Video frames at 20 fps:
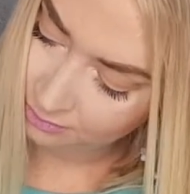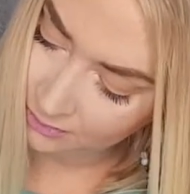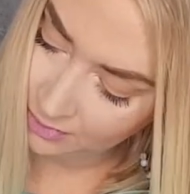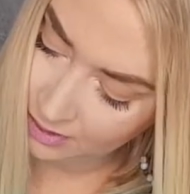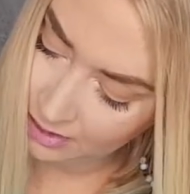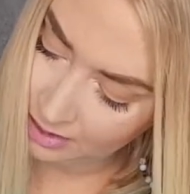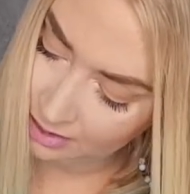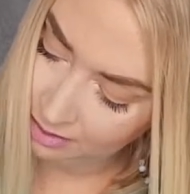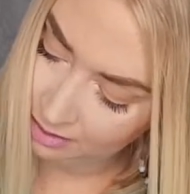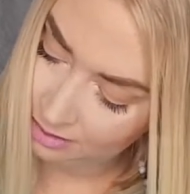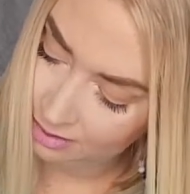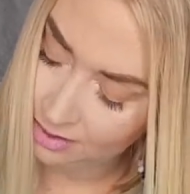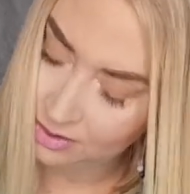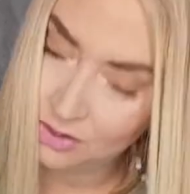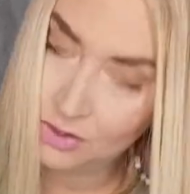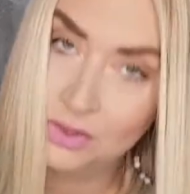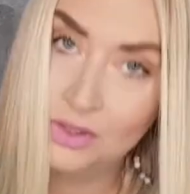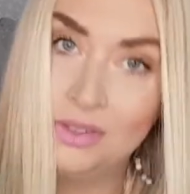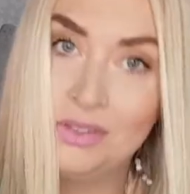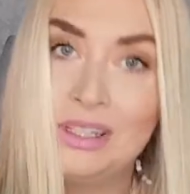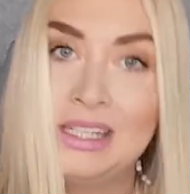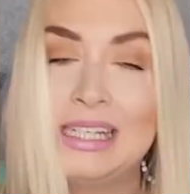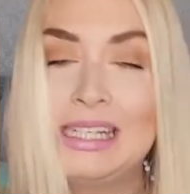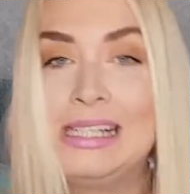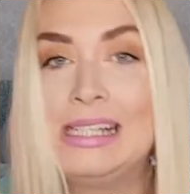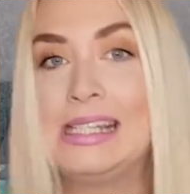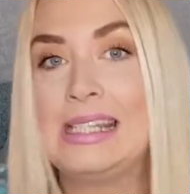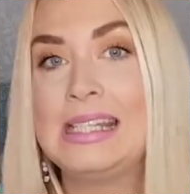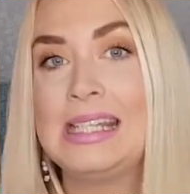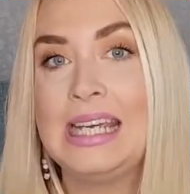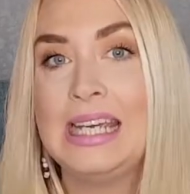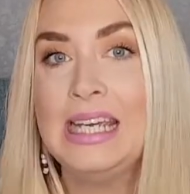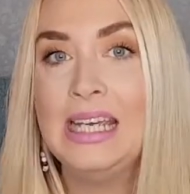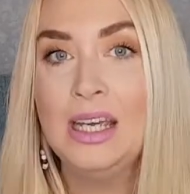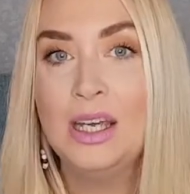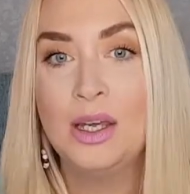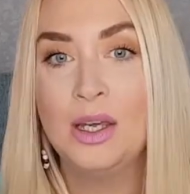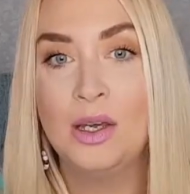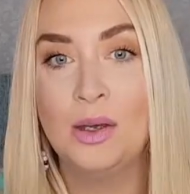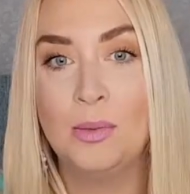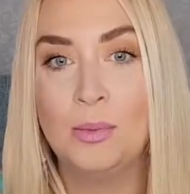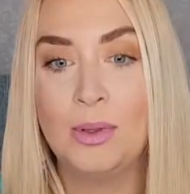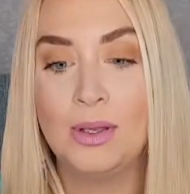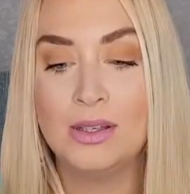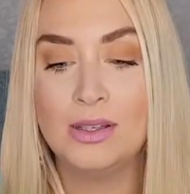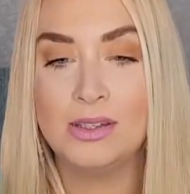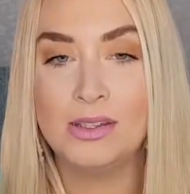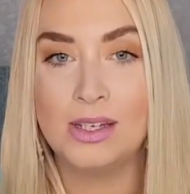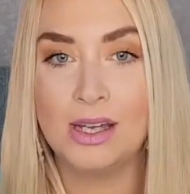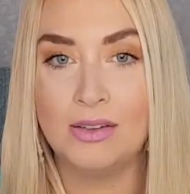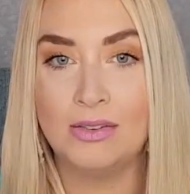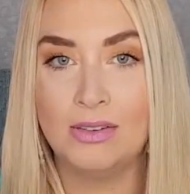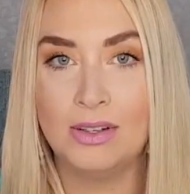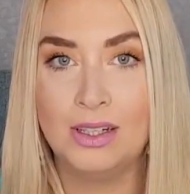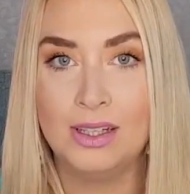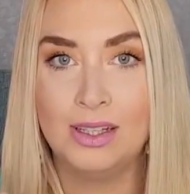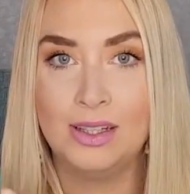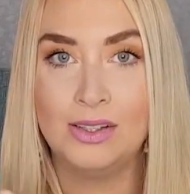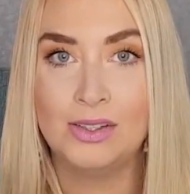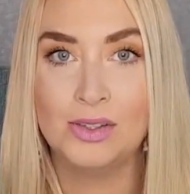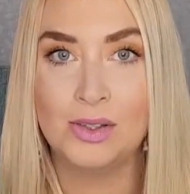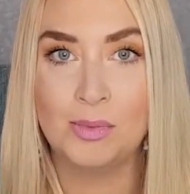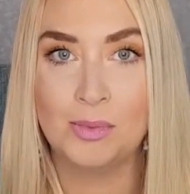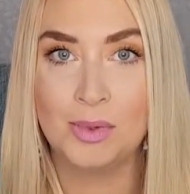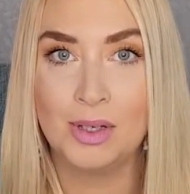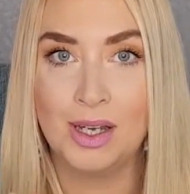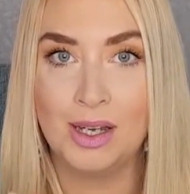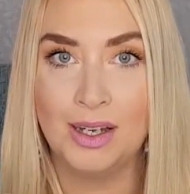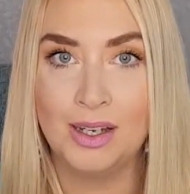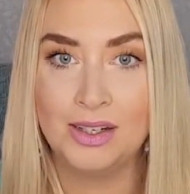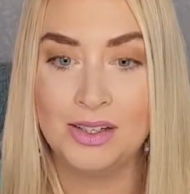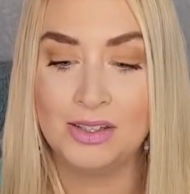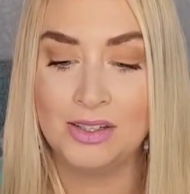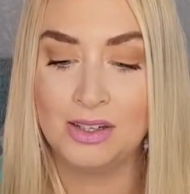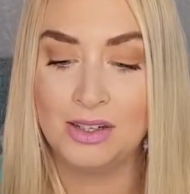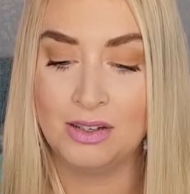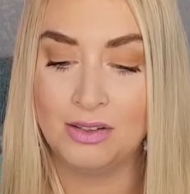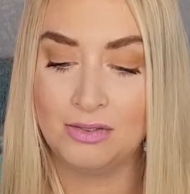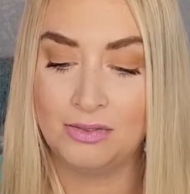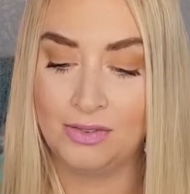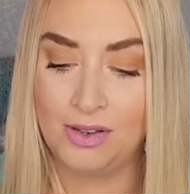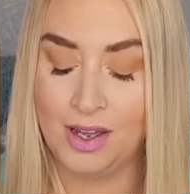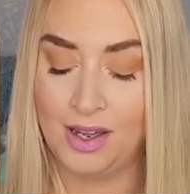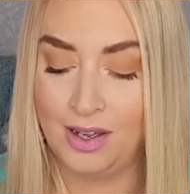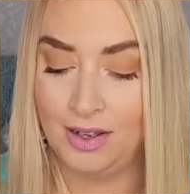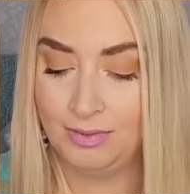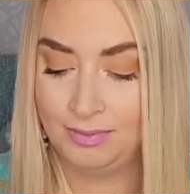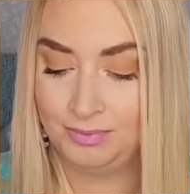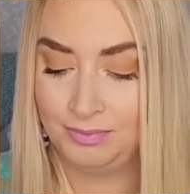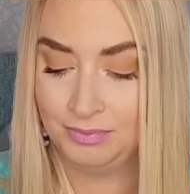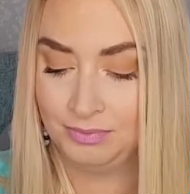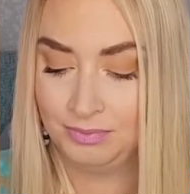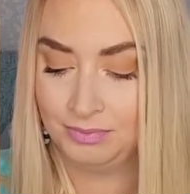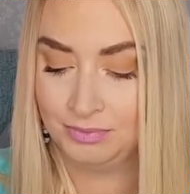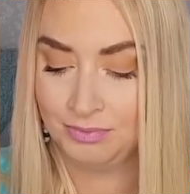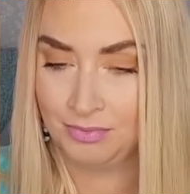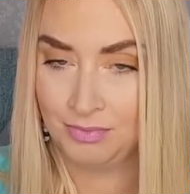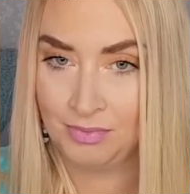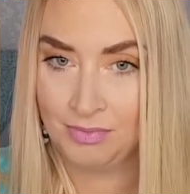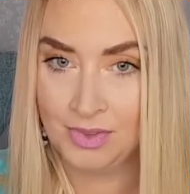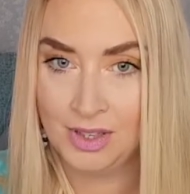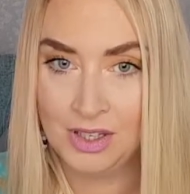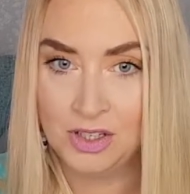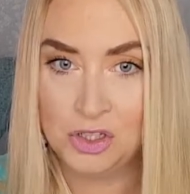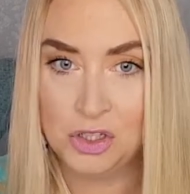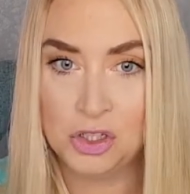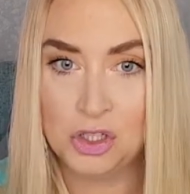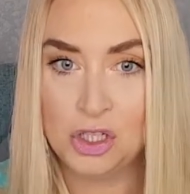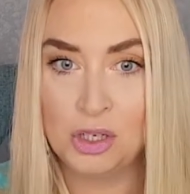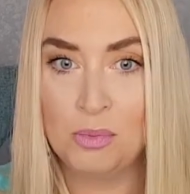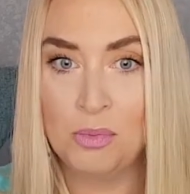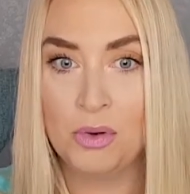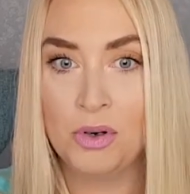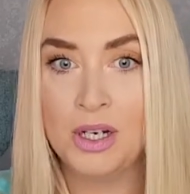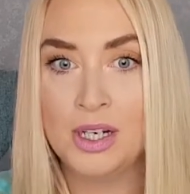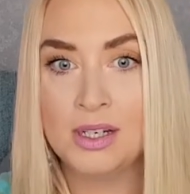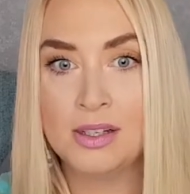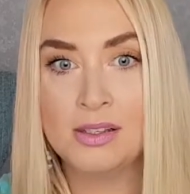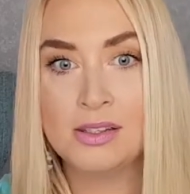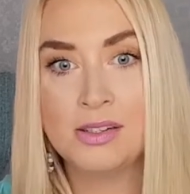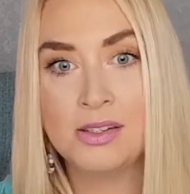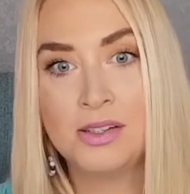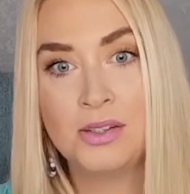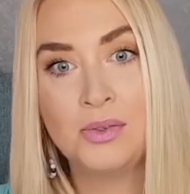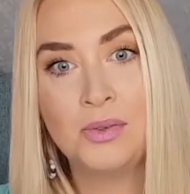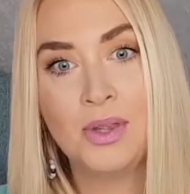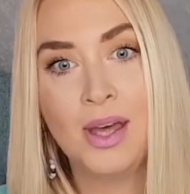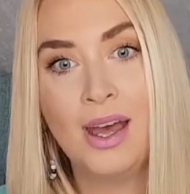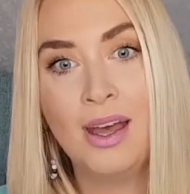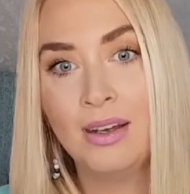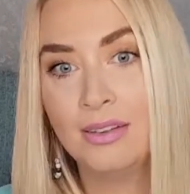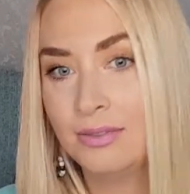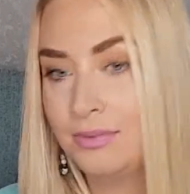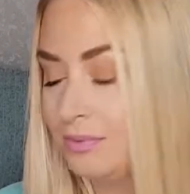Okay, I don't know if you can see, but there's definitely some kind of shimmeriness to that,